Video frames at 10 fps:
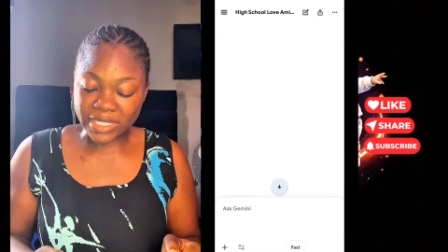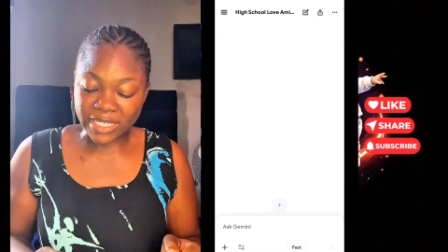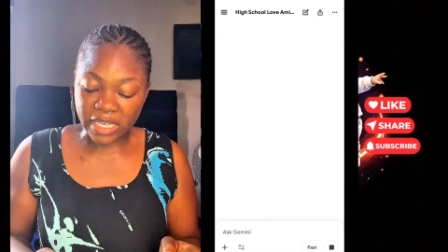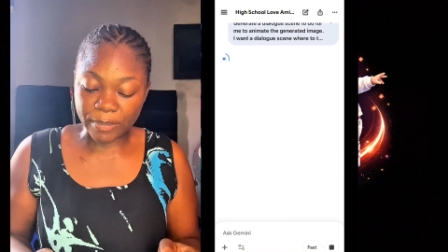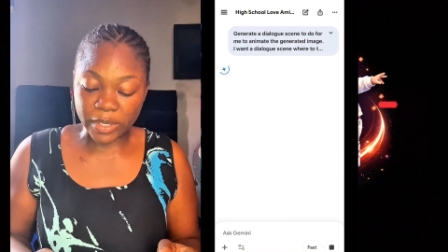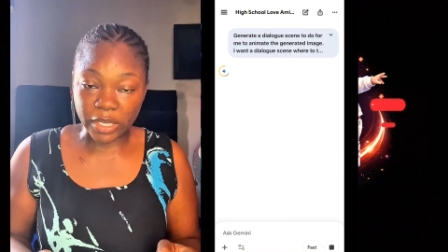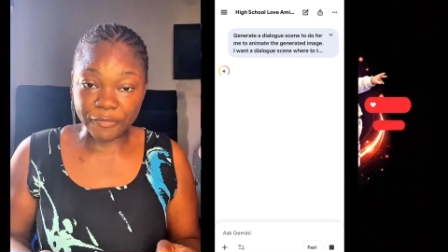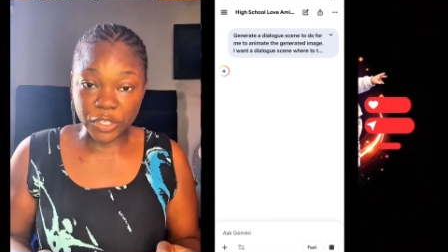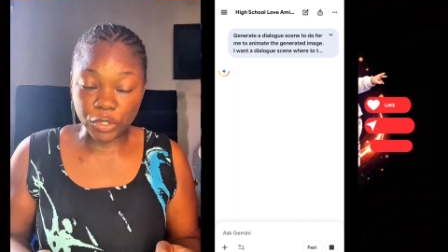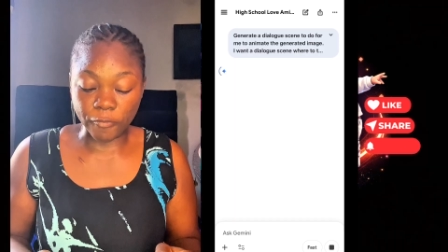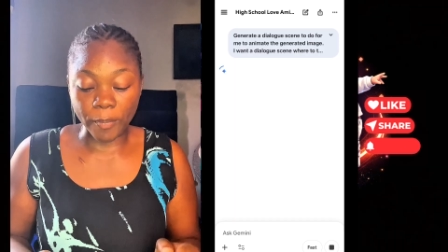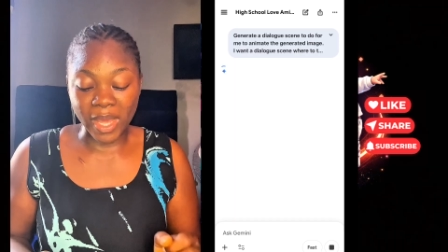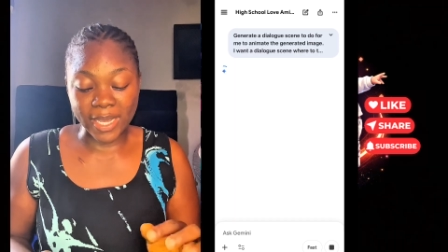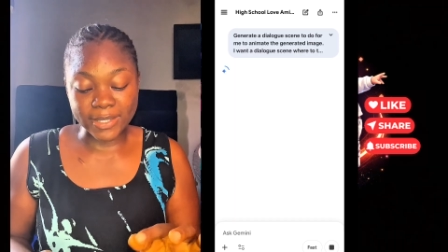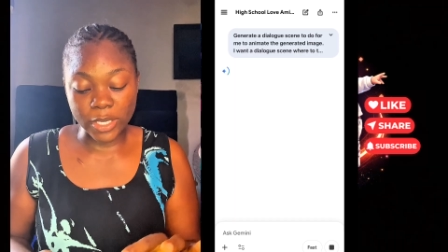the video for me,
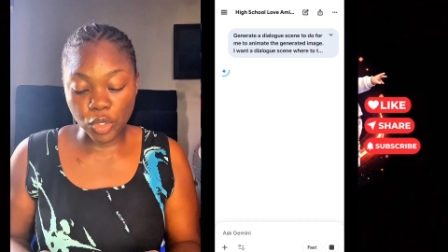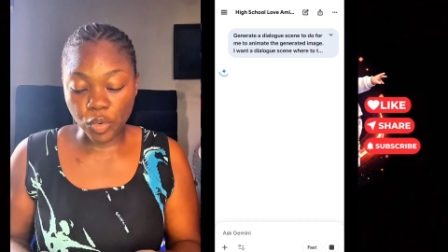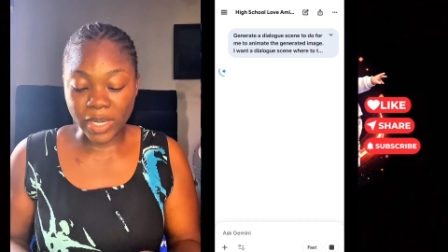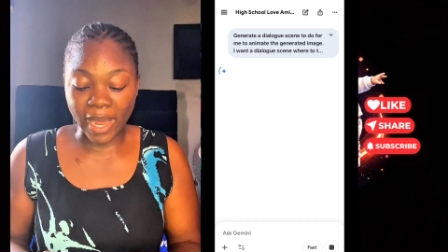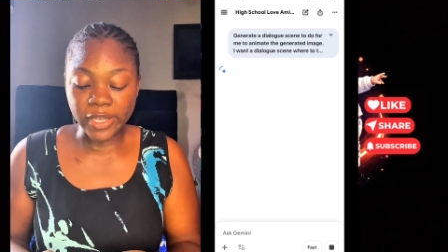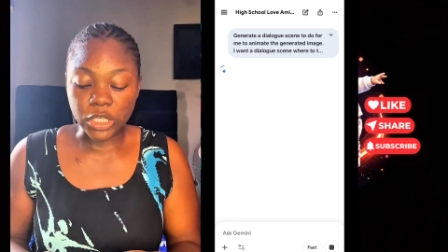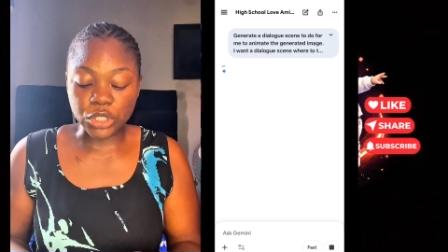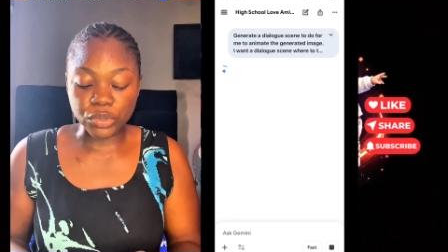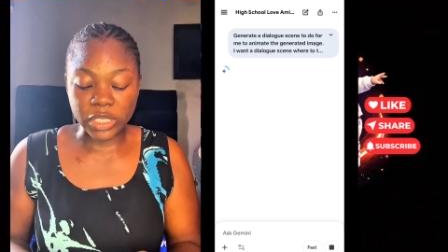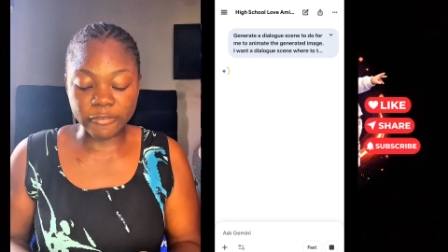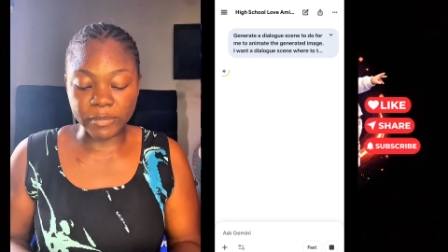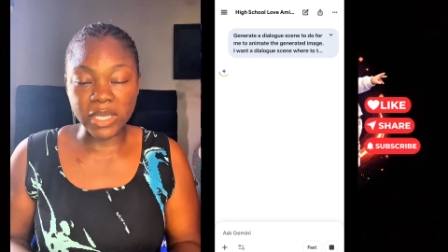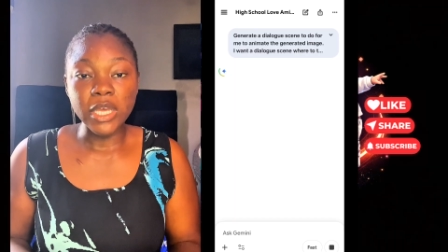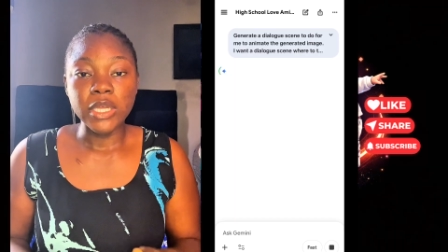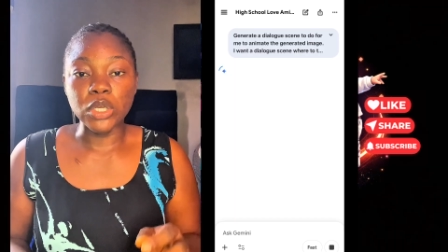and I said no, that it should give me
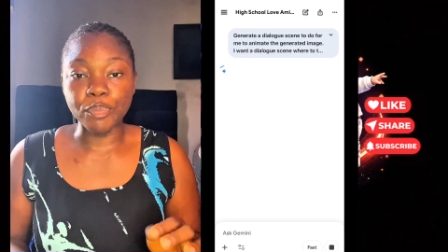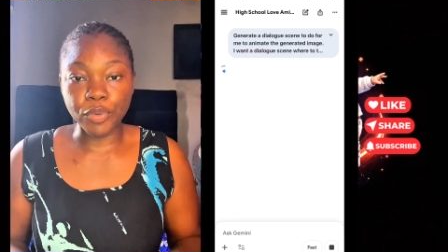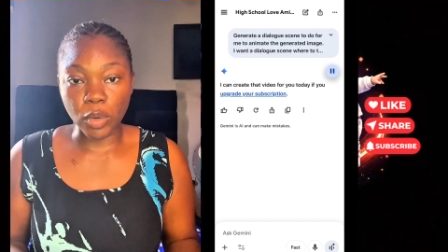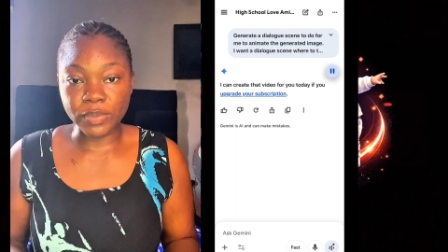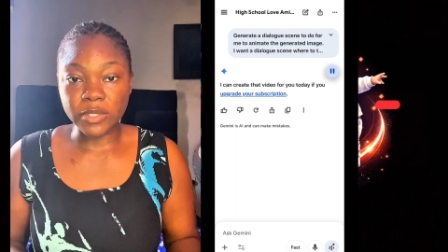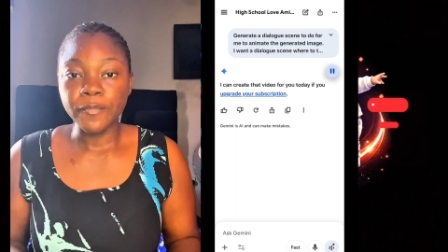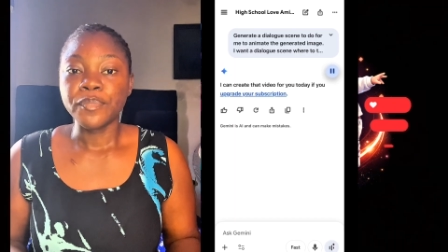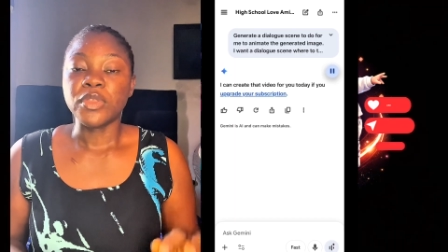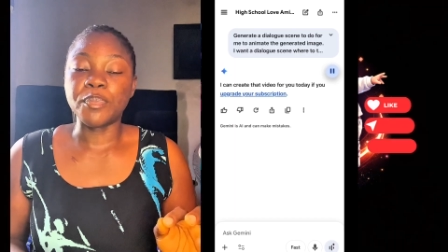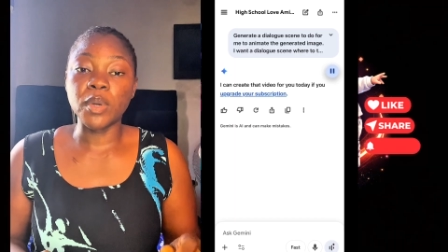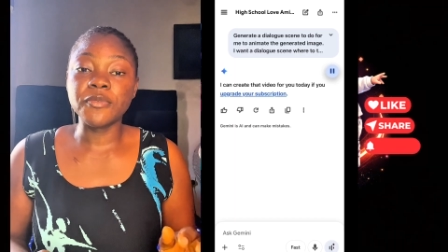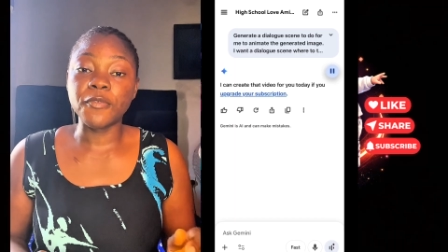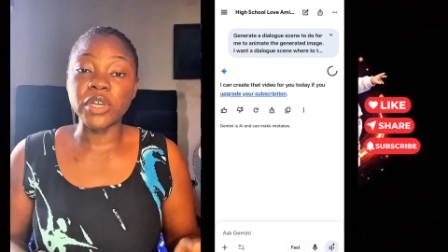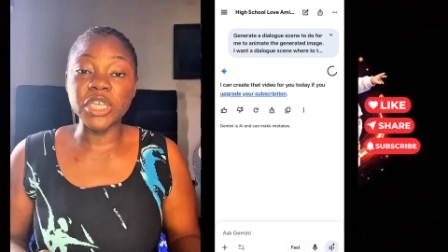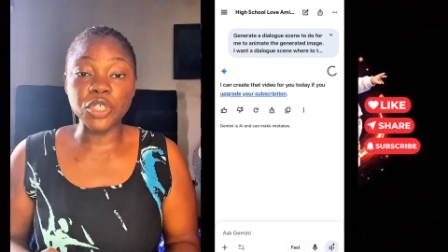the prompt
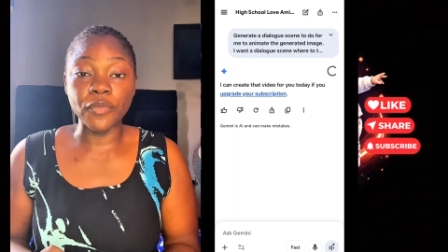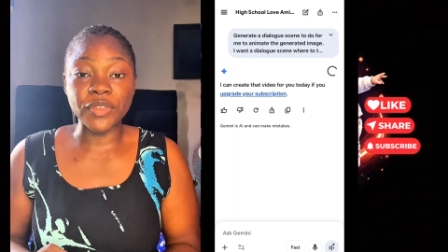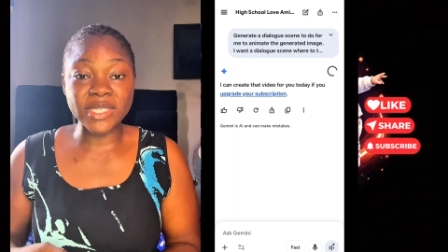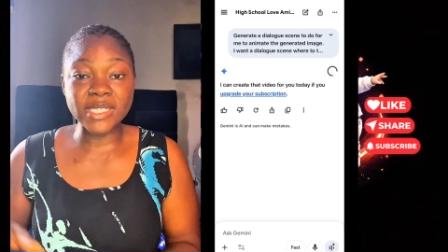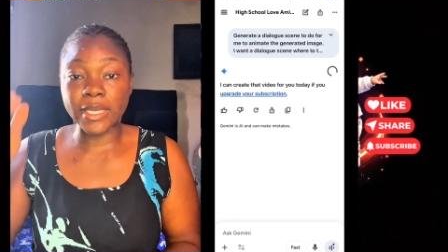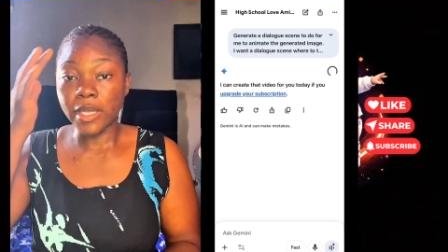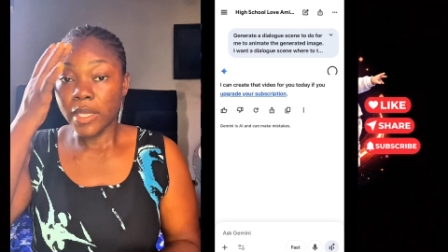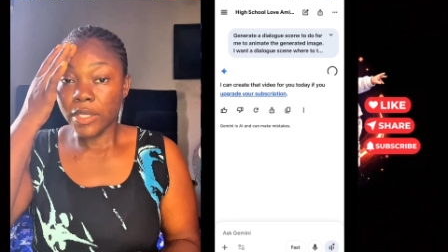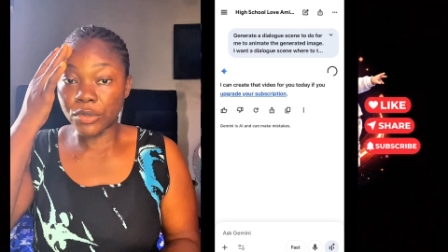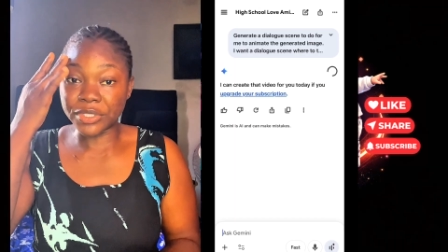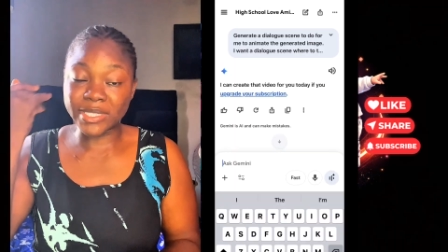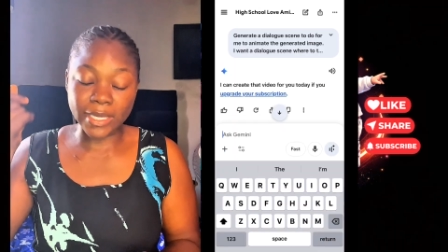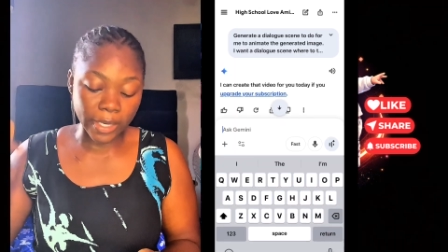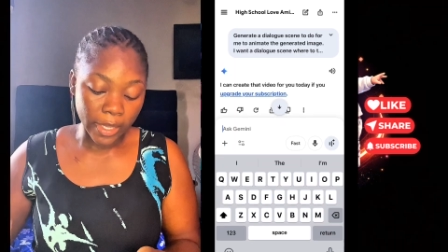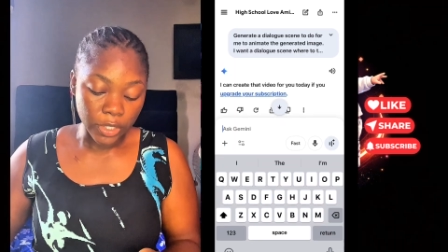for each of the scene. You
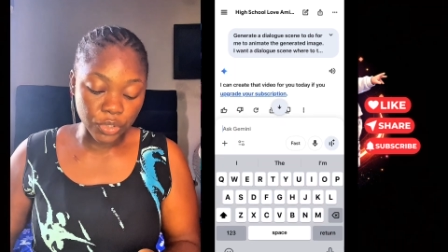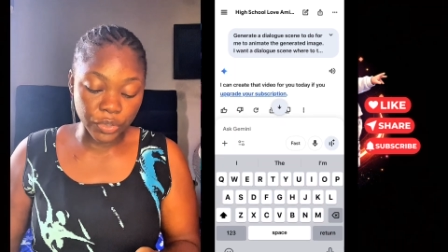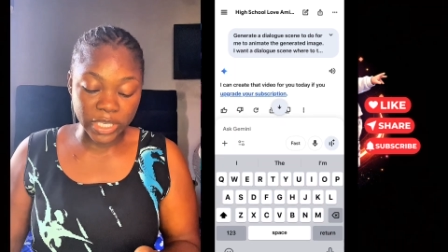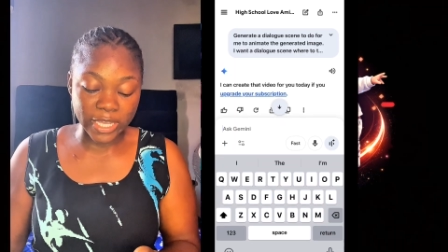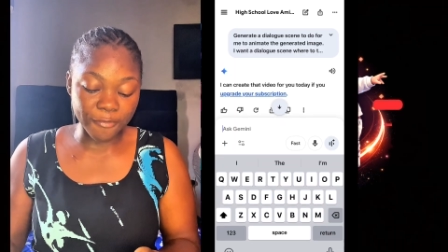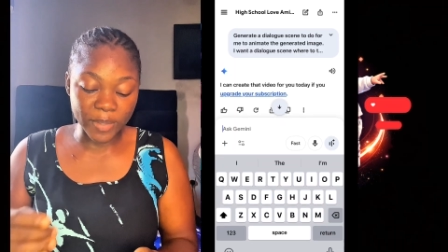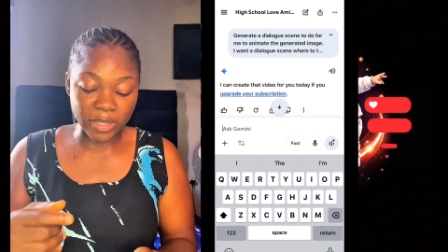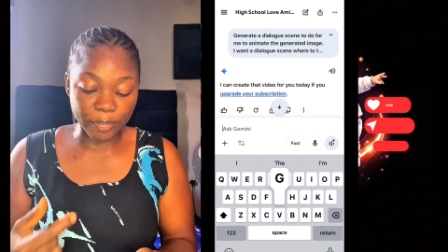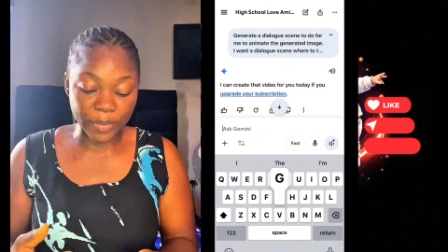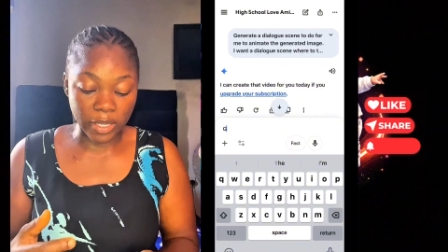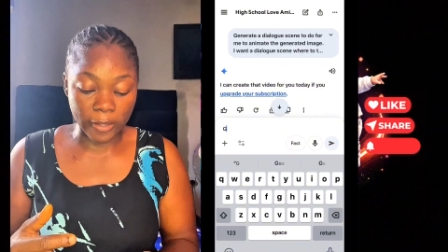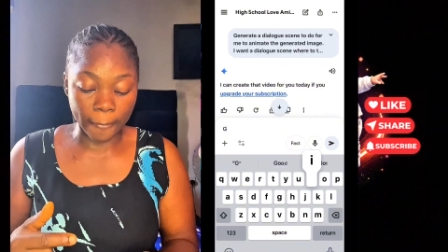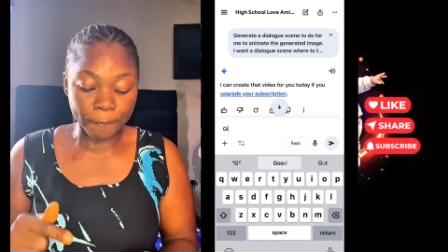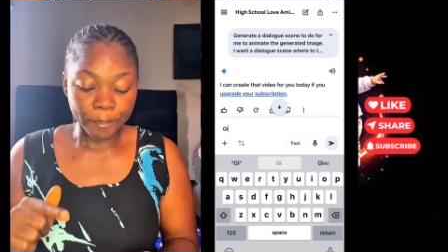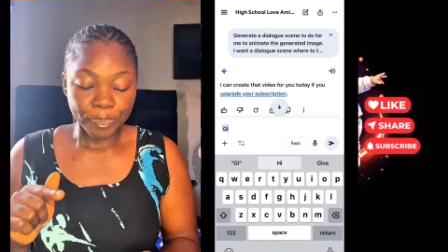understand? So it gave me
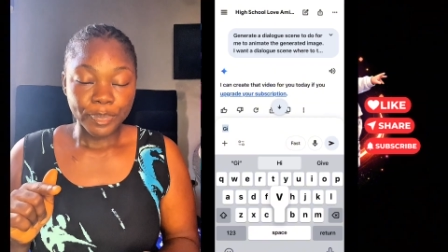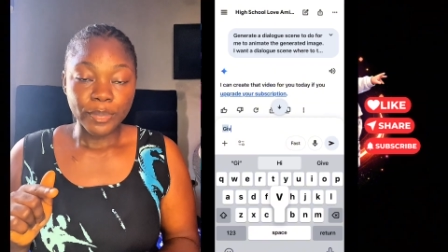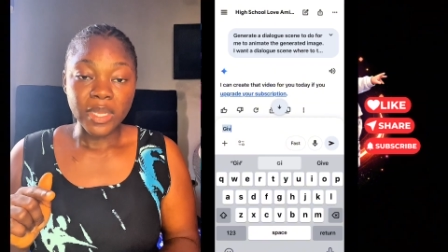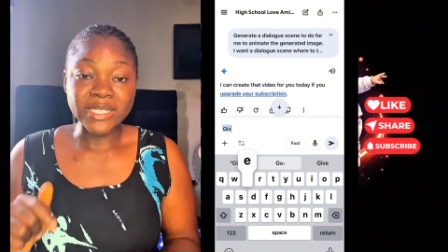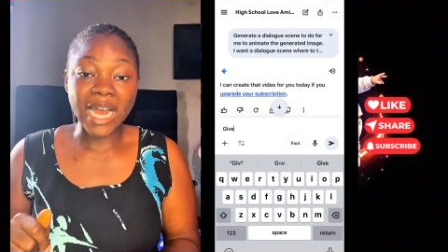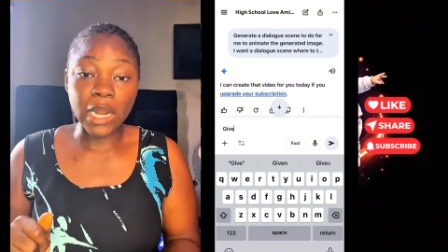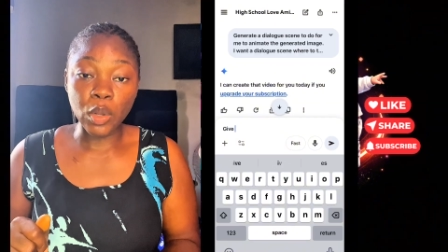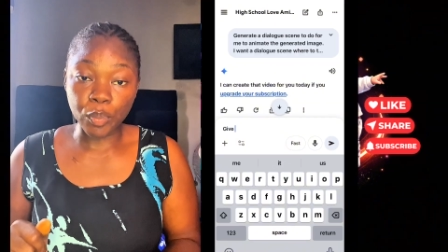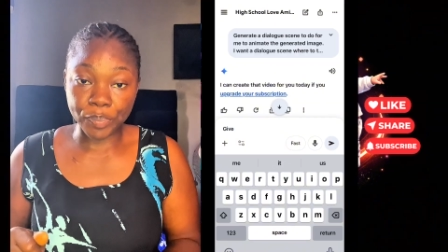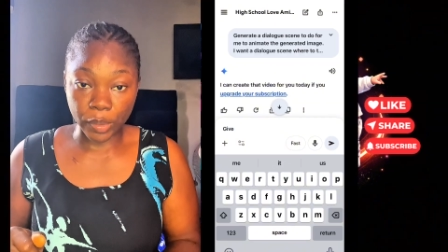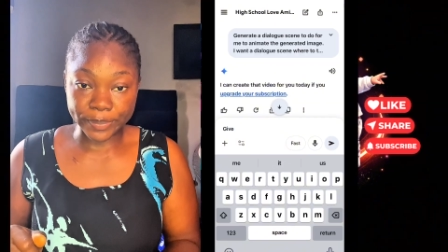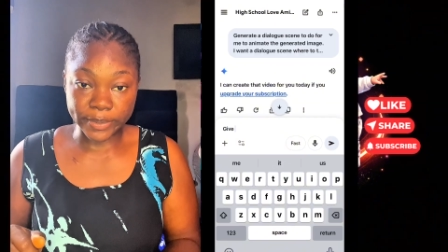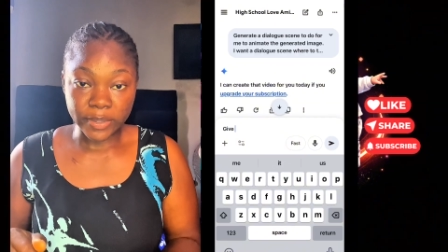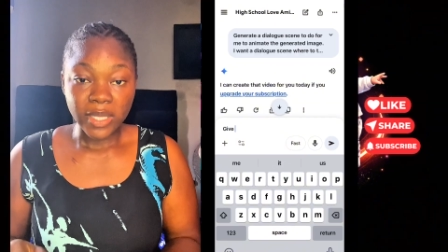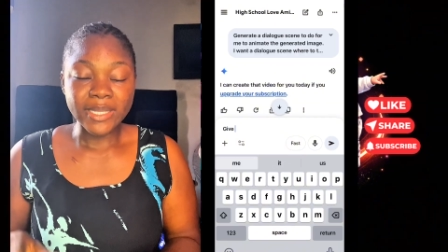the dialogue
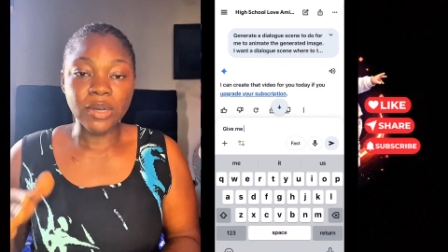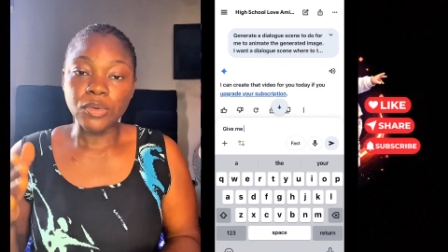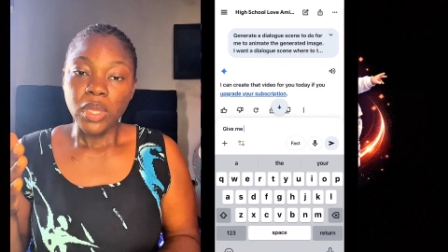prompt. Now